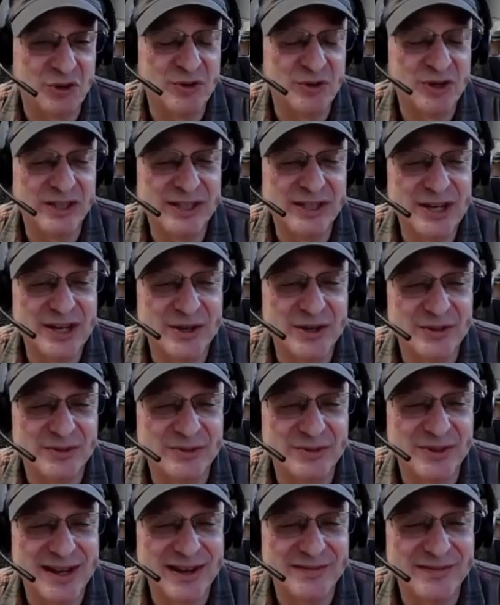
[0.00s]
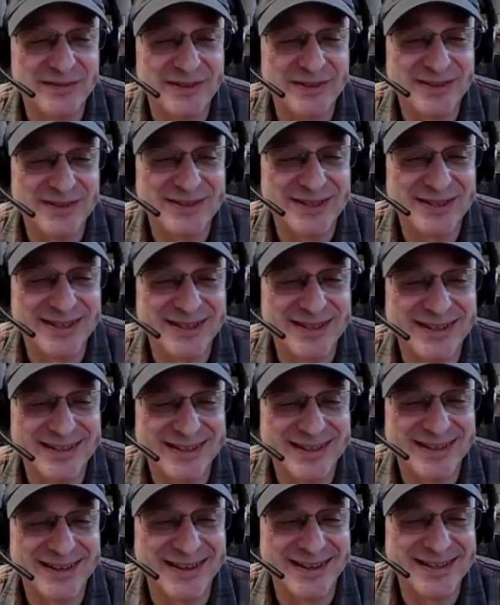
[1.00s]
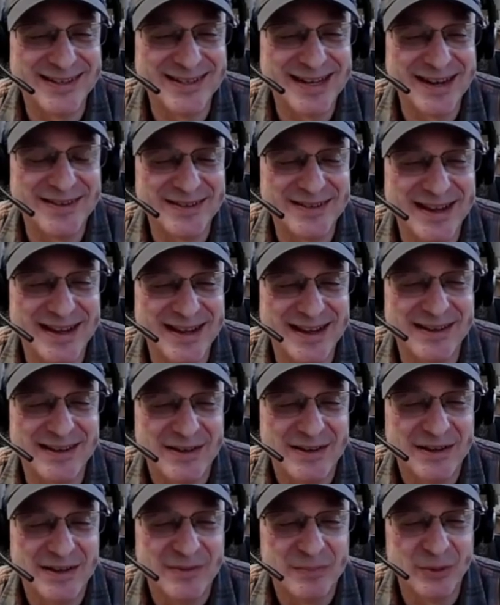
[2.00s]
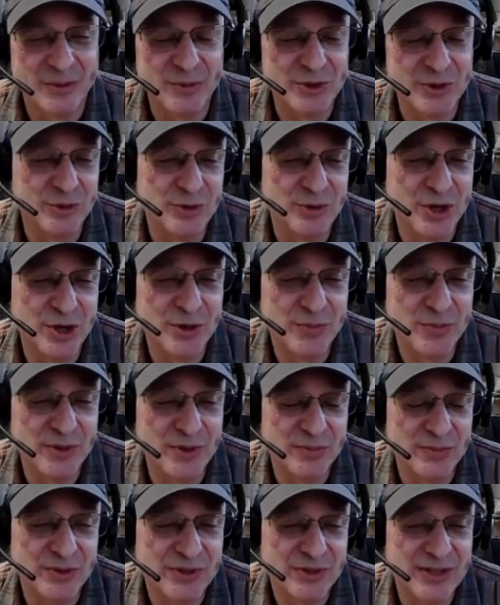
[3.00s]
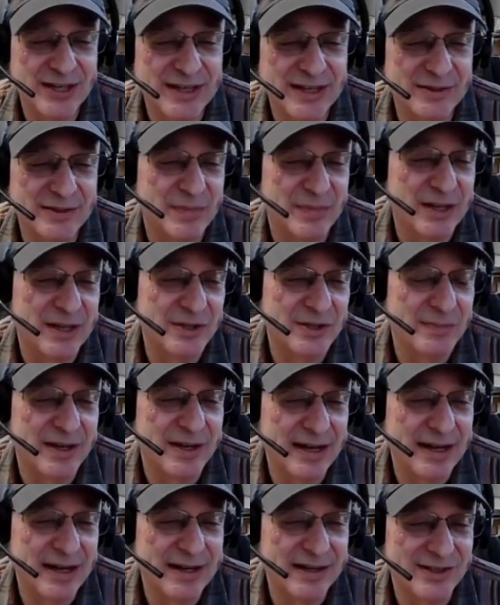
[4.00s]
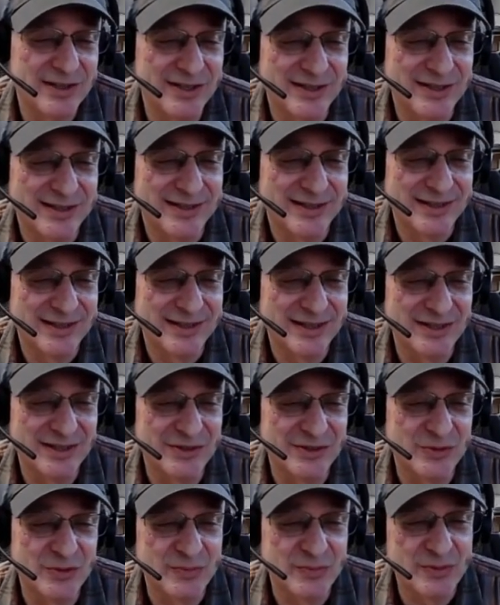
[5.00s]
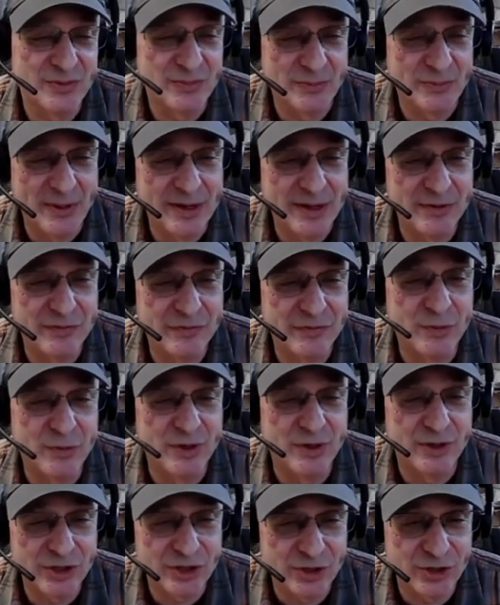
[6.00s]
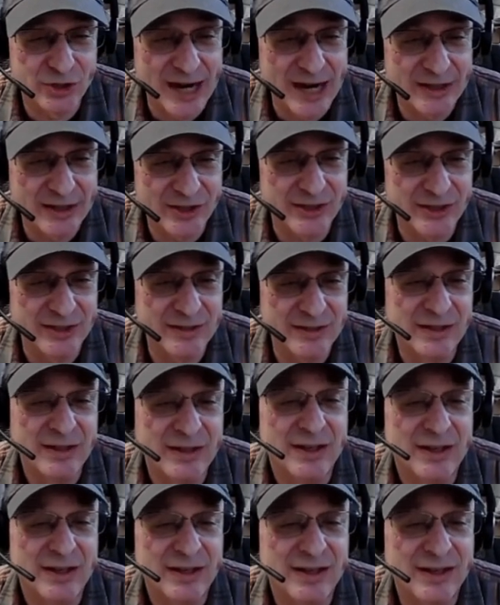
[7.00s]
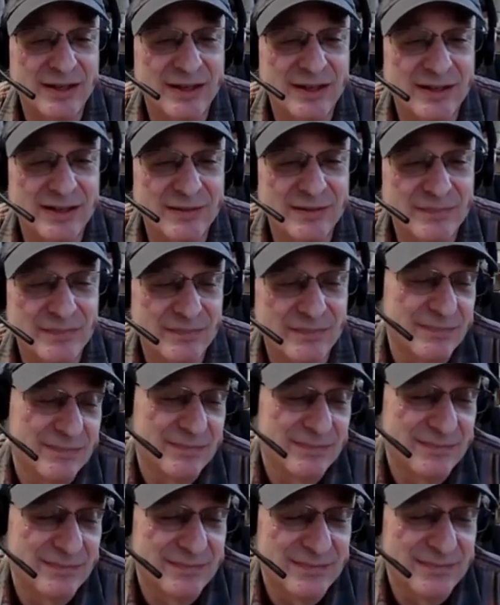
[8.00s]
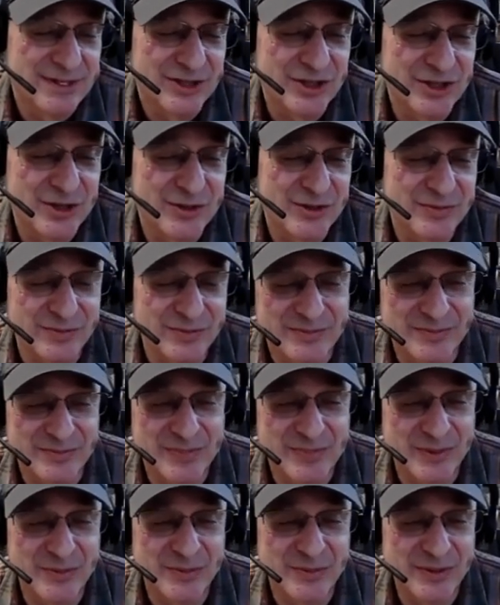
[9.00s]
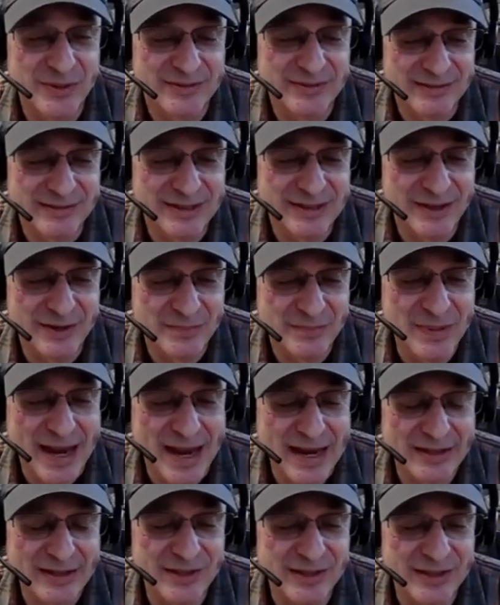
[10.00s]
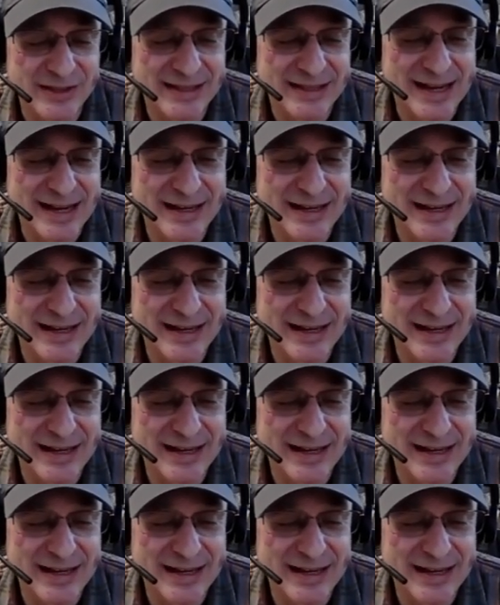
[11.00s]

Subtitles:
don't really know. We haven't gone down that, but we do know people say it makes better hash. It's better for extraction. Um, So, but we, back to the